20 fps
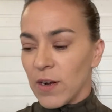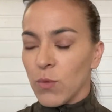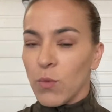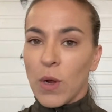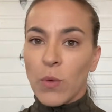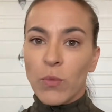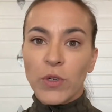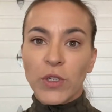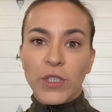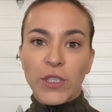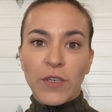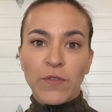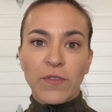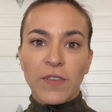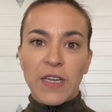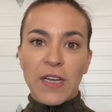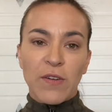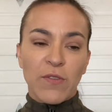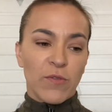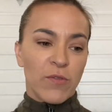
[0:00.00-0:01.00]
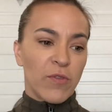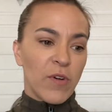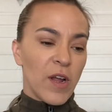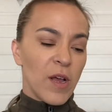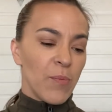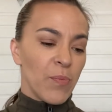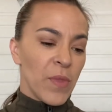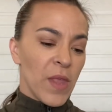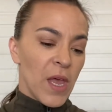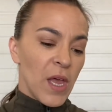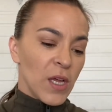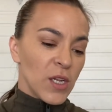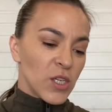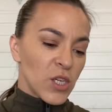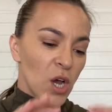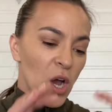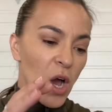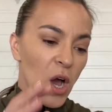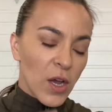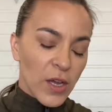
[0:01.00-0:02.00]
when we're shifting from
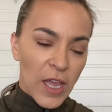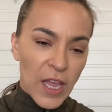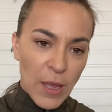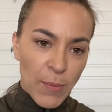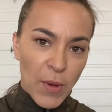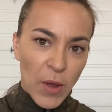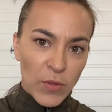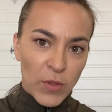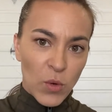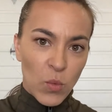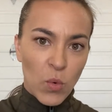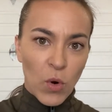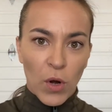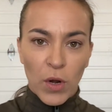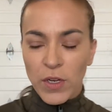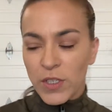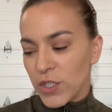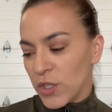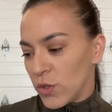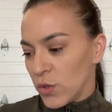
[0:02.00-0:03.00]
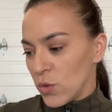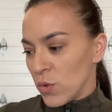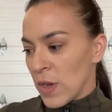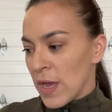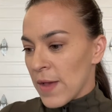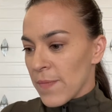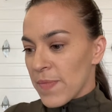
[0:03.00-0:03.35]
talking about the work to